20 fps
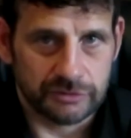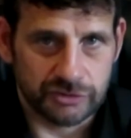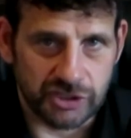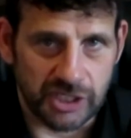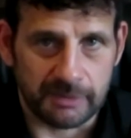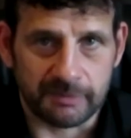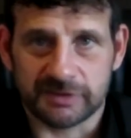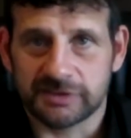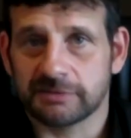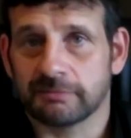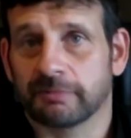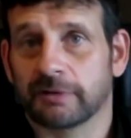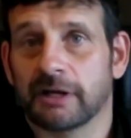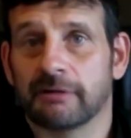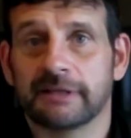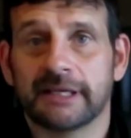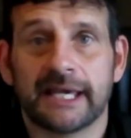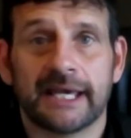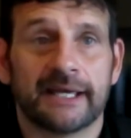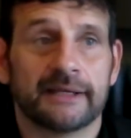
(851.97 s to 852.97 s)
Jameson
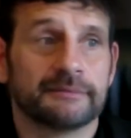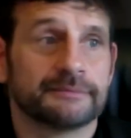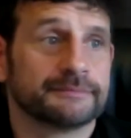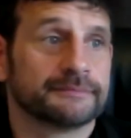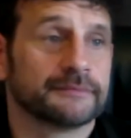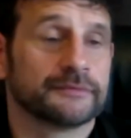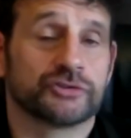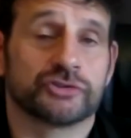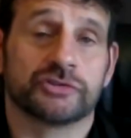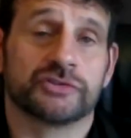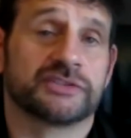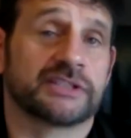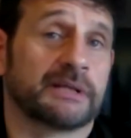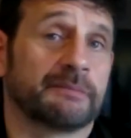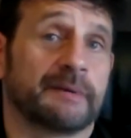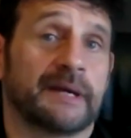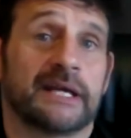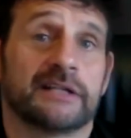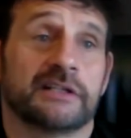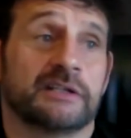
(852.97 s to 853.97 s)
probably had him. I'm sure
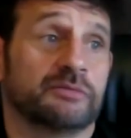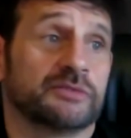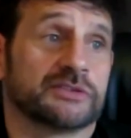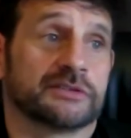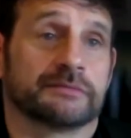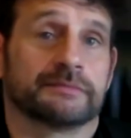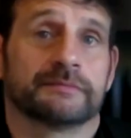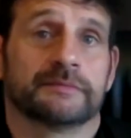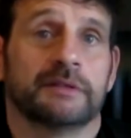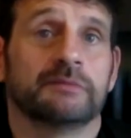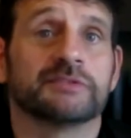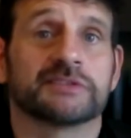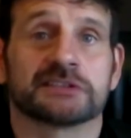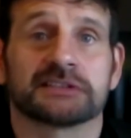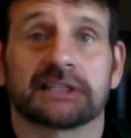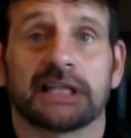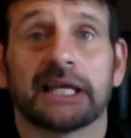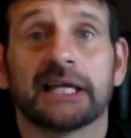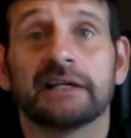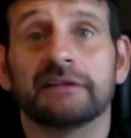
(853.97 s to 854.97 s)
St. Patrick, he was a
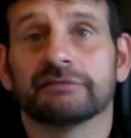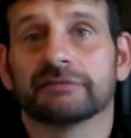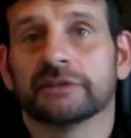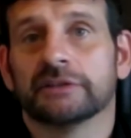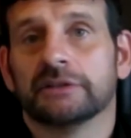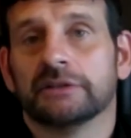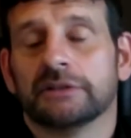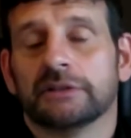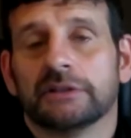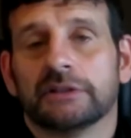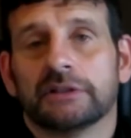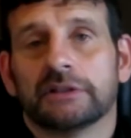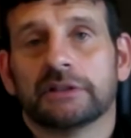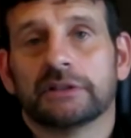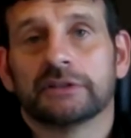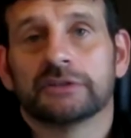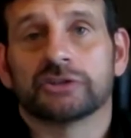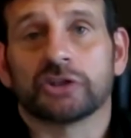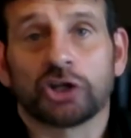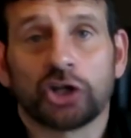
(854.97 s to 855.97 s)
slave.
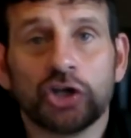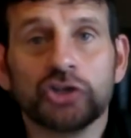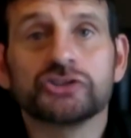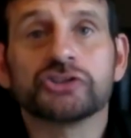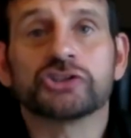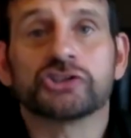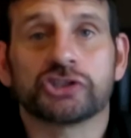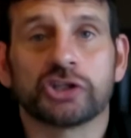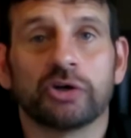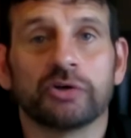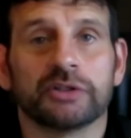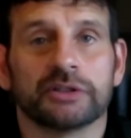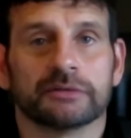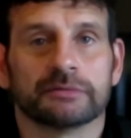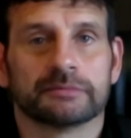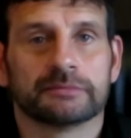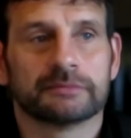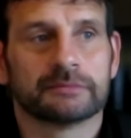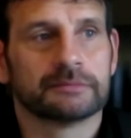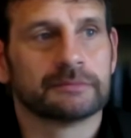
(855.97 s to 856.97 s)
So it goes to show
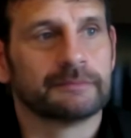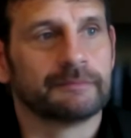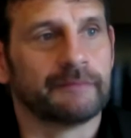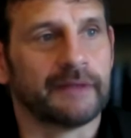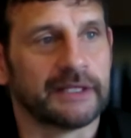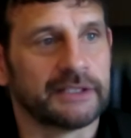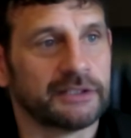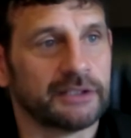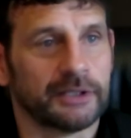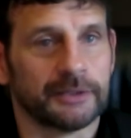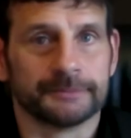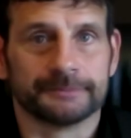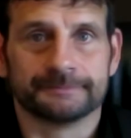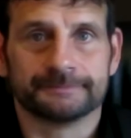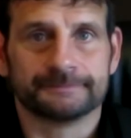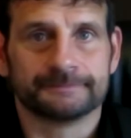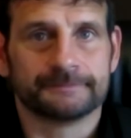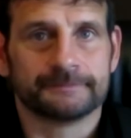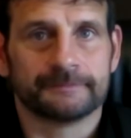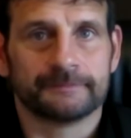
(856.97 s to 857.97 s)
you that, you know,
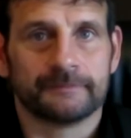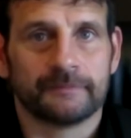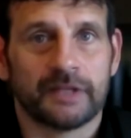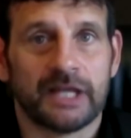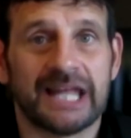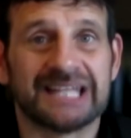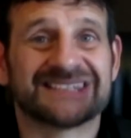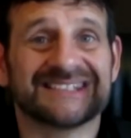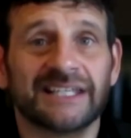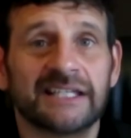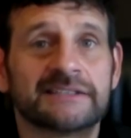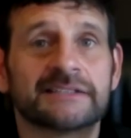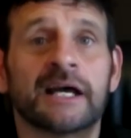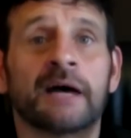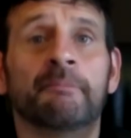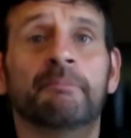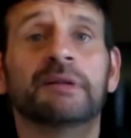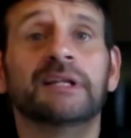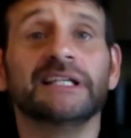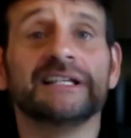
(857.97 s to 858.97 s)
it's
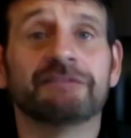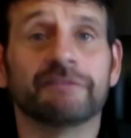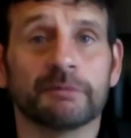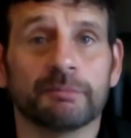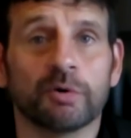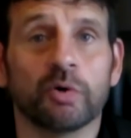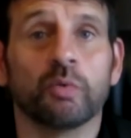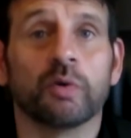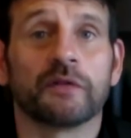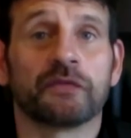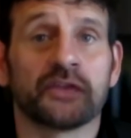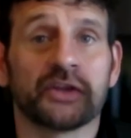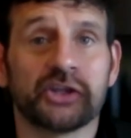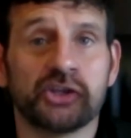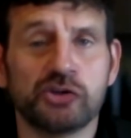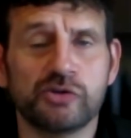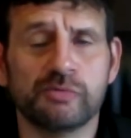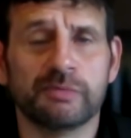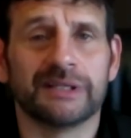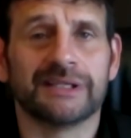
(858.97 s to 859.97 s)
unbelievable what the
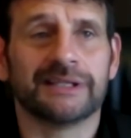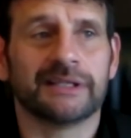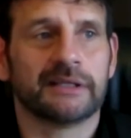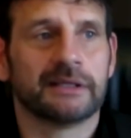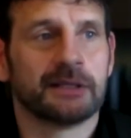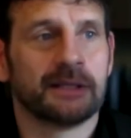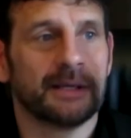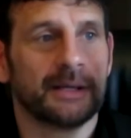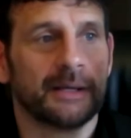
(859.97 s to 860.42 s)
human